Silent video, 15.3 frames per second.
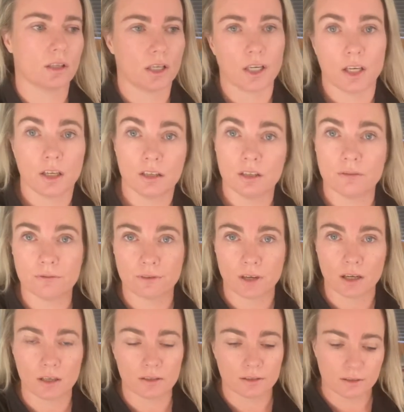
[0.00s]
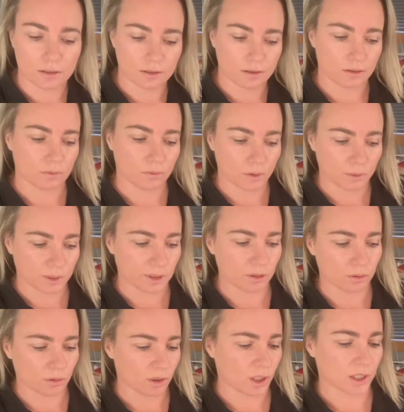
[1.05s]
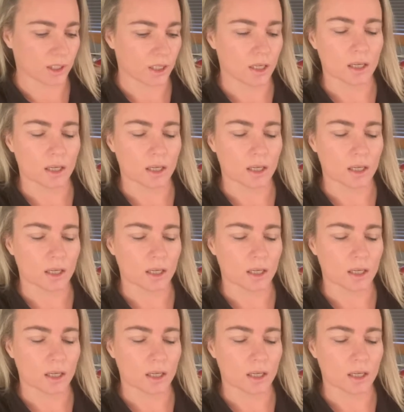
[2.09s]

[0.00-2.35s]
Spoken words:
handy for us is what we call like